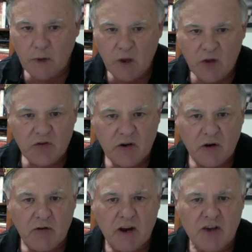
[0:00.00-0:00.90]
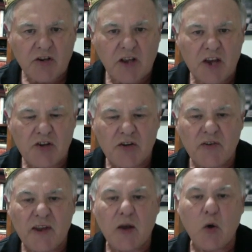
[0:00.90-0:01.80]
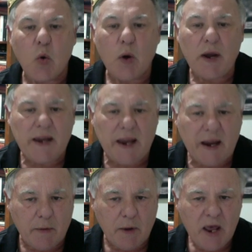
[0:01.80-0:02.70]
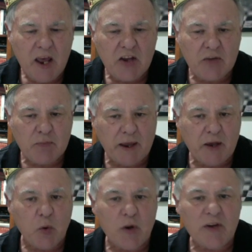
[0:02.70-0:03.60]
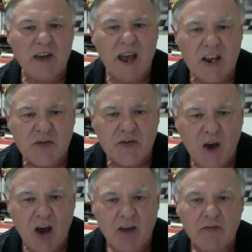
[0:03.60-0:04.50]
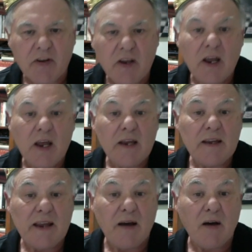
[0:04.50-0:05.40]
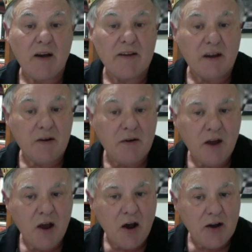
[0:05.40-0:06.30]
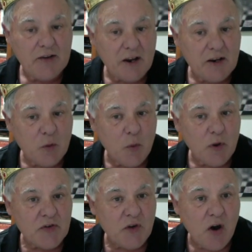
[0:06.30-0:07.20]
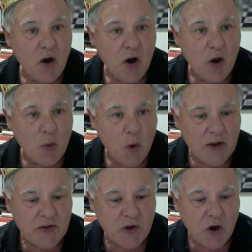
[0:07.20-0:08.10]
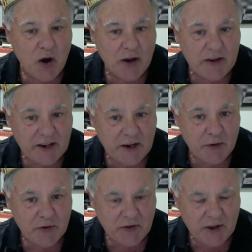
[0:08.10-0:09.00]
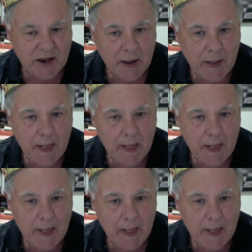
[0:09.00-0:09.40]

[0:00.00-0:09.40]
So congratulations. Now queen here is played queen to H5. Now I don't know what White's idea is here,